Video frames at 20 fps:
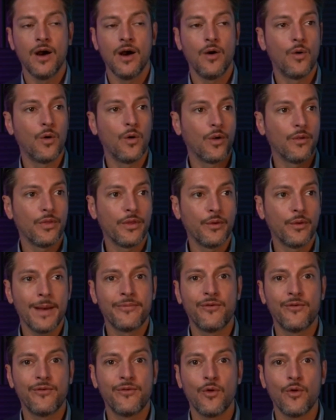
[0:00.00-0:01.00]
or the
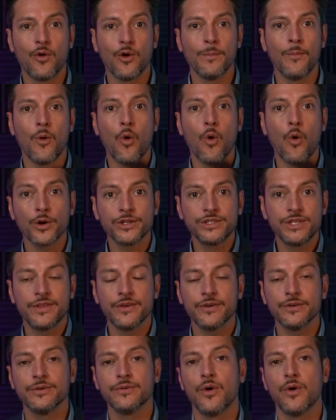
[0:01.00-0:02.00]
web form or to
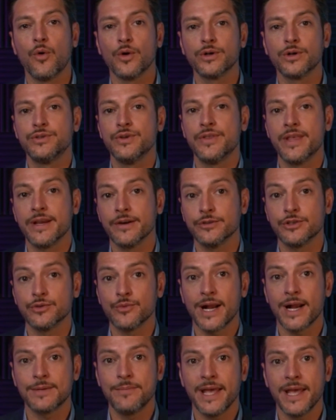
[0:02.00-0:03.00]
their
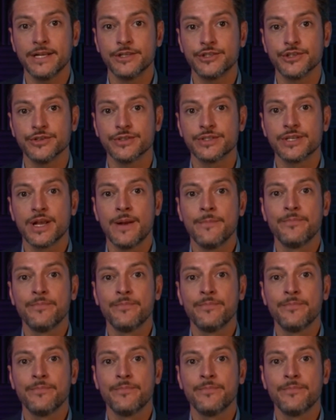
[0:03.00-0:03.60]
direct managers,